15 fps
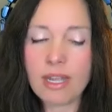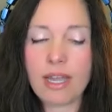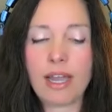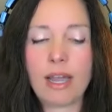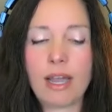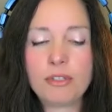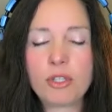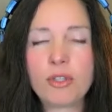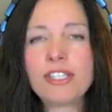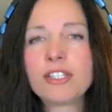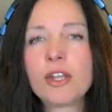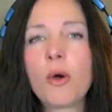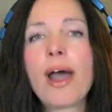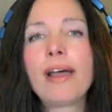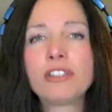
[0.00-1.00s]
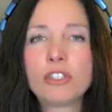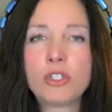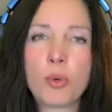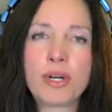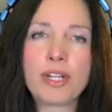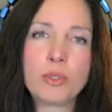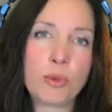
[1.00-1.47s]
Um, so let's go out to
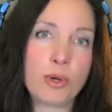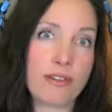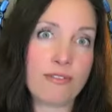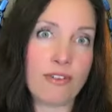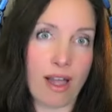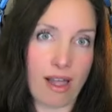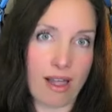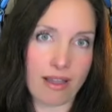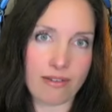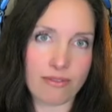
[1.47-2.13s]
2025.